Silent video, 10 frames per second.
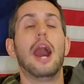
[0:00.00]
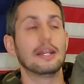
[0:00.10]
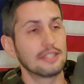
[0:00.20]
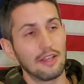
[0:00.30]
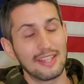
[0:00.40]
I
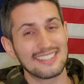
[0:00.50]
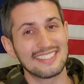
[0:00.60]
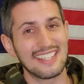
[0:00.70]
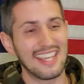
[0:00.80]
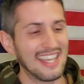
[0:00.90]
say all that to
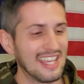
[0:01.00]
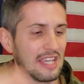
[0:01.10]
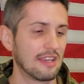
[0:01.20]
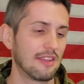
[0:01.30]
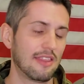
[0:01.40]
say
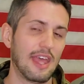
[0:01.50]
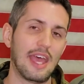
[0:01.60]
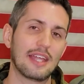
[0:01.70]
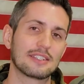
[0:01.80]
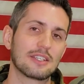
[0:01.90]

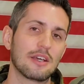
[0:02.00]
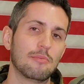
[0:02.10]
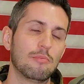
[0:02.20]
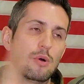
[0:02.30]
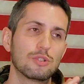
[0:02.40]
that
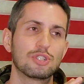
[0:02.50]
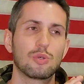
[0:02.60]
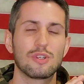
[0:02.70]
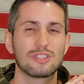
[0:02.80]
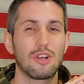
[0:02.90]
most
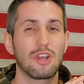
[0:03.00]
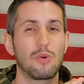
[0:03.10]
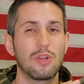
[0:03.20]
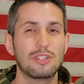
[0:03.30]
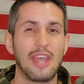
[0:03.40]
shorts are
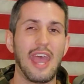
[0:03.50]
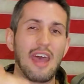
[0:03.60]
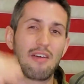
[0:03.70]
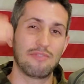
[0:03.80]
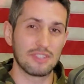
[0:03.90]
going to
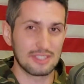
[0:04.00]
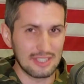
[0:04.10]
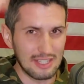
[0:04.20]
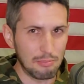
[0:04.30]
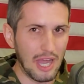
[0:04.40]
have the
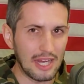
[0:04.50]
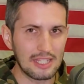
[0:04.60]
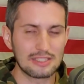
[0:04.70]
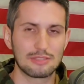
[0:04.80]
slit pockets,